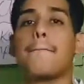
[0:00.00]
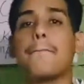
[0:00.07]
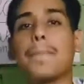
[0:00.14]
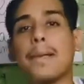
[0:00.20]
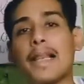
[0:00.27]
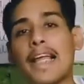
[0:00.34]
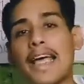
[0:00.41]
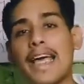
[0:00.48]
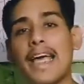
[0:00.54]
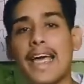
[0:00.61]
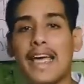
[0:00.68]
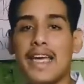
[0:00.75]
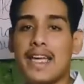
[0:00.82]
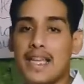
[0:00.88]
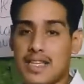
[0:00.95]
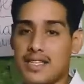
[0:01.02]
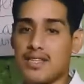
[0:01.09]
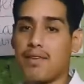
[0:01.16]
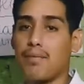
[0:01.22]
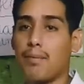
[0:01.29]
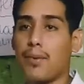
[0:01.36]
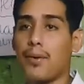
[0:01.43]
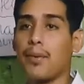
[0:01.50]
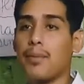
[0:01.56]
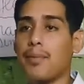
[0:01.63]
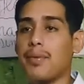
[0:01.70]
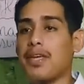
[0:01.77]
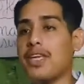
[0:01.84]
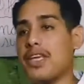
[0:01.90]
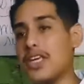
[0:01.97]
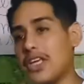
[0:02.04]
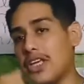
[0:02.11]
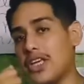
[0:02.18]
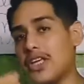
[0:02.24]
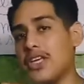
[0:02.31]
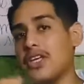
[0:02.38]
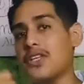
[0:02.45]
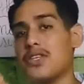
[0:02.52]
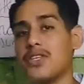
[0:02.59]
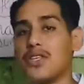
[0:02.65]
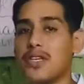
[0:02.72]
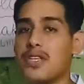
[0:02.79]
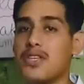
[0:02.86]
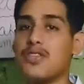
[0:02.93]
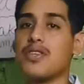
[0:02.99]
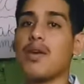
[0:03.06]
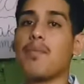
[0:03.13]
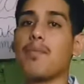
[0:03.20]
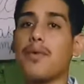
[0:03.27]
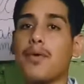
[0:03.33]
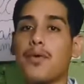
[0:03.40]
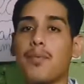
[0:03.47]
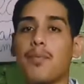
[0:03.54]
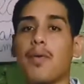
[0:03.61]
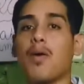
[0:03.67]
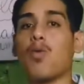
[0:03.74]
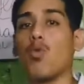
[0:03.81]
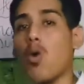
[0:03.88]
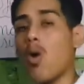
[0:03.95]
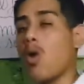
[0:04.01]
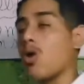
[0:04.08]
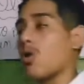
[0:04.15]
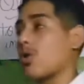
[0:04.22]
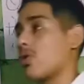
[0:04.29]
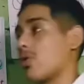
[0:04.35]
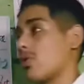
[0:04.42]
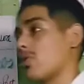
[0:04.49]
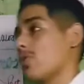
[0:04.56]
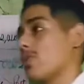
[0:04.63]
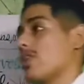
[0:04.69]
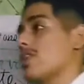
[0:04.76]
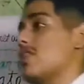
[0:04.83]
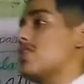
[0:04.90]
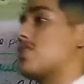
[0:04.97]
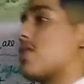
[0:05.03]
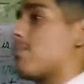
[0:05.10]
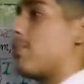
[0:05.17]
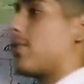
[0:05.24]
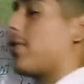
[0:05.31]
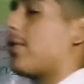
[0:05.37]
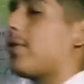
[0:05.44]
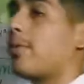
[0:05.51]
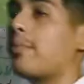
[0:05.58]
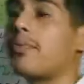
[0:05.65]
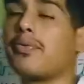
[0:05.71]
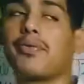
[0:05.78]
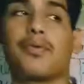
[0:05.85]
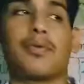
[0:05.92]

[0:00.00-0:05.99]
play is a verb, eat is a verb, walk is a verb,